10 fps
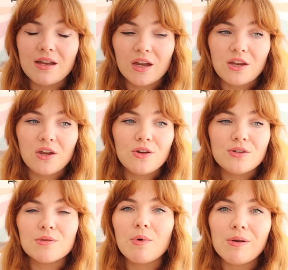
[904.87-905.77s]
that I
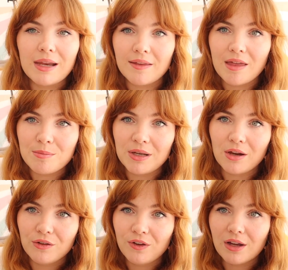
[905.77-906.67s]
use so I'll link that
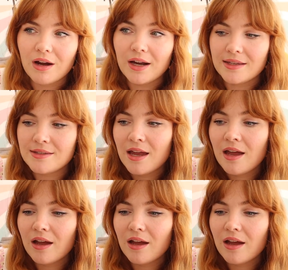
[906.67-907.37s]
below for you guys